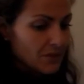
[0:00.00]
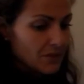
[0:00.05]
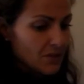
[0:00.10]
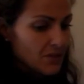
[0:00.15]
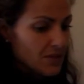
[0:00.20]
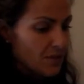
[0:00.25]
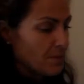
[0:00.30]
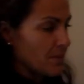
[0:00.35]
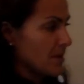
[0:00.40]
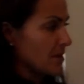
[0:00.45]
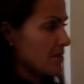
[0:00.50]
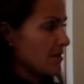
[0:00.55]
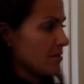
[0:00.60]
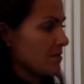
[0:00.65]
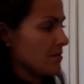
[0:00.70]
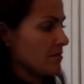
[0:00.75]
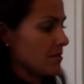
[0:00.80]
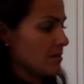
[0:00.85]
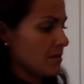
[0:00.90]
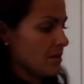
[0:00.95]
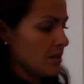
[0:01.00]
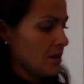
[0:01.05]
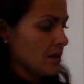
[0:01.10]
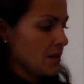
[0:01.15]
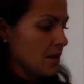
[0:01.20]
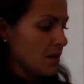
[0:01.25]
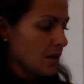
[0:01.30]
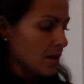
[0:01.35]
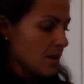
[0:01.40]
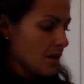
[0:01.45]
What's up, Beans?
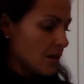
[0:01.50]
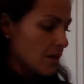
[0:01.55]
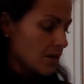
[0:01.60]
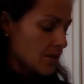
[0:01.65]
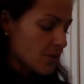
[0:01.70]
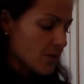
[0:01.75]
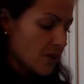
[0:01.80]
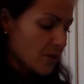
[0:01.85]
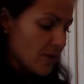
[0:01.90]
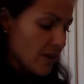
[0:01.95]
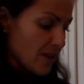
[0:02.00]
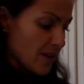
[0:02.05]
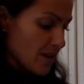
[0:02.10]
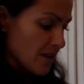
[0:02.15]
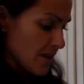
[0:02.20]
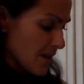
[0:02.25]
Nothing. So anyway,